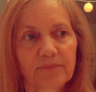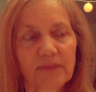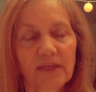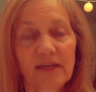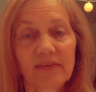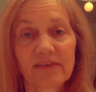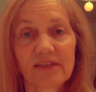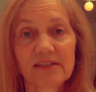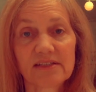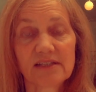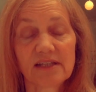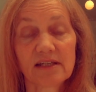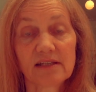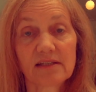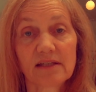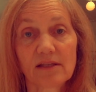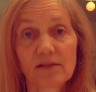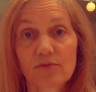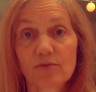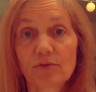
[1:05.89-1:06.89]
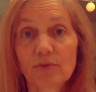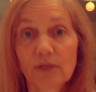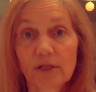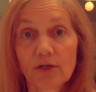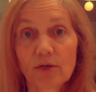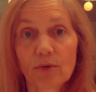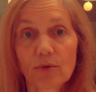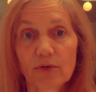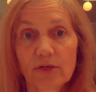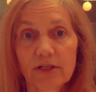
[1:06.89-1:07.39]
And then take that through
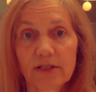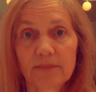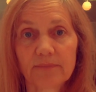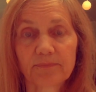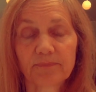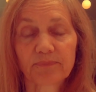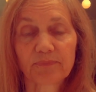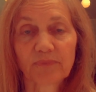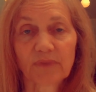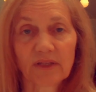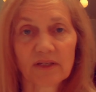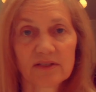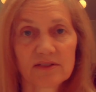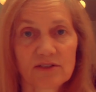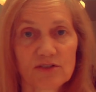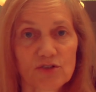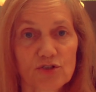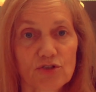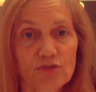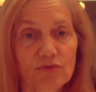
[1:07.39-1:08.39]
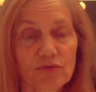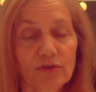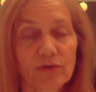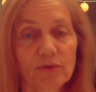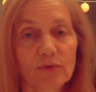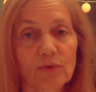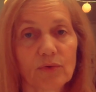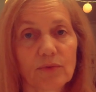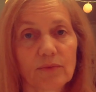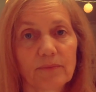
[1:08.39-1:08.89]
inquiry. Is it
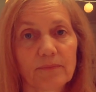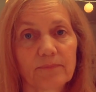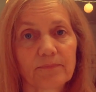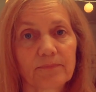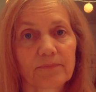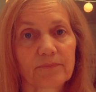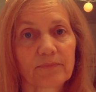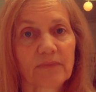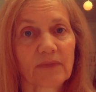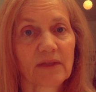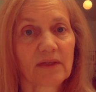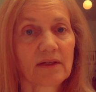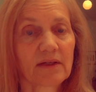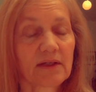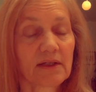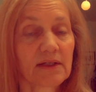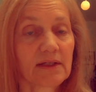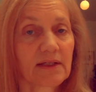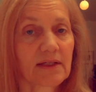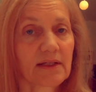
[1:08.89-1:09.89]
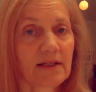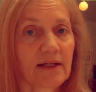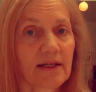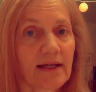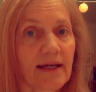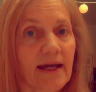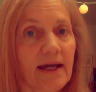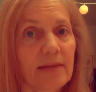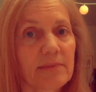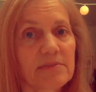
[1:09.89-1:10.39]
true? Can I
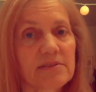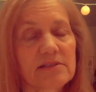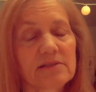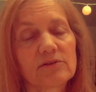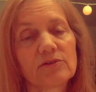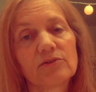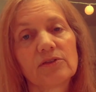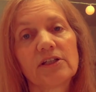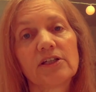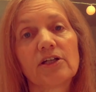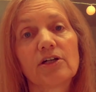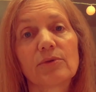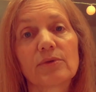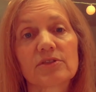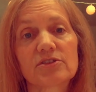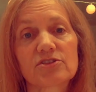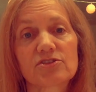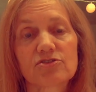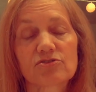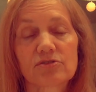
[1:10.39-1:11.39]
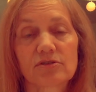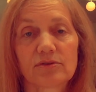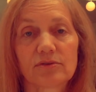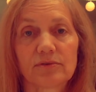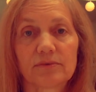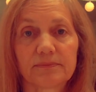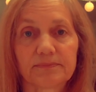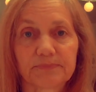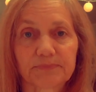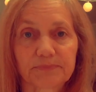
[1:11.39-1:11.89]
absolutely know it's
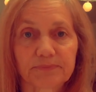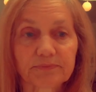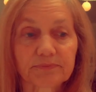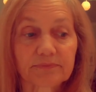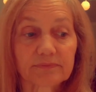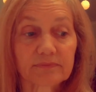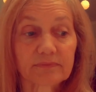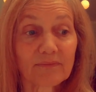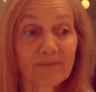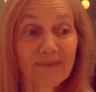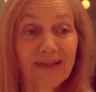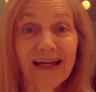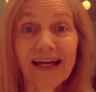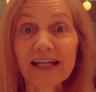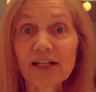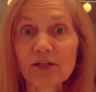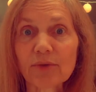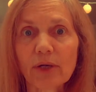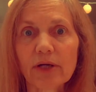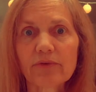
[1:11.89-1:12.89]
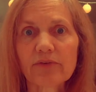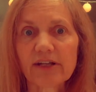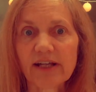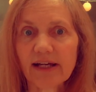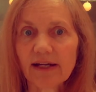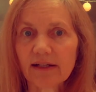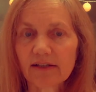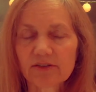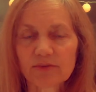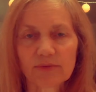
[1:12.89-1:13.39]
true? How do I
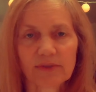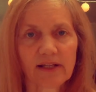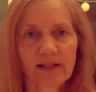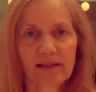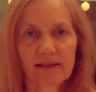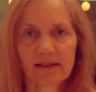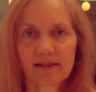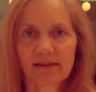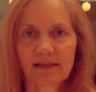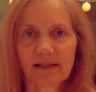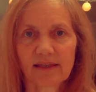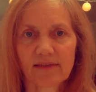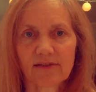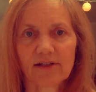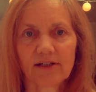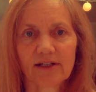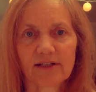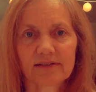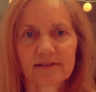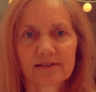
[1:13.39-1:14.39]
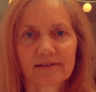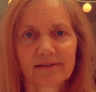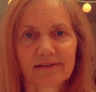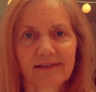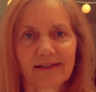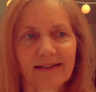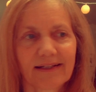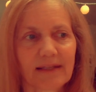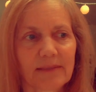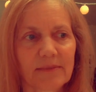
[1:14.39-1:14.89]
react when I think that thought
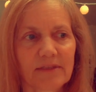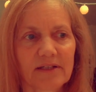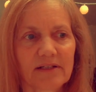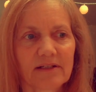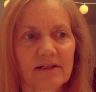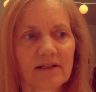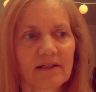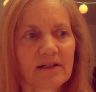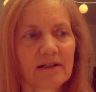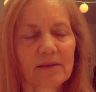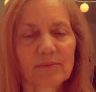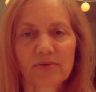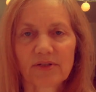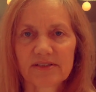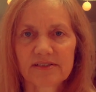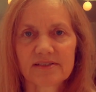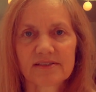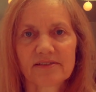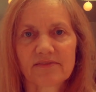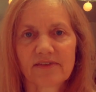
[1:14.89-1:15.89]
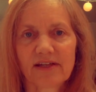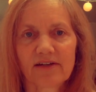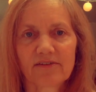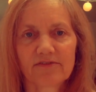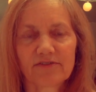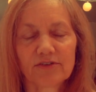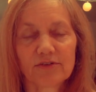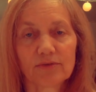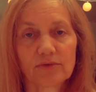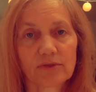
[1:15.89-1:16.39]
and I'm in the presence of that
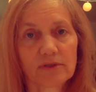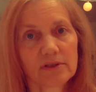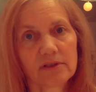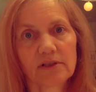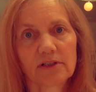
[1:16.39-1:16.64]
food?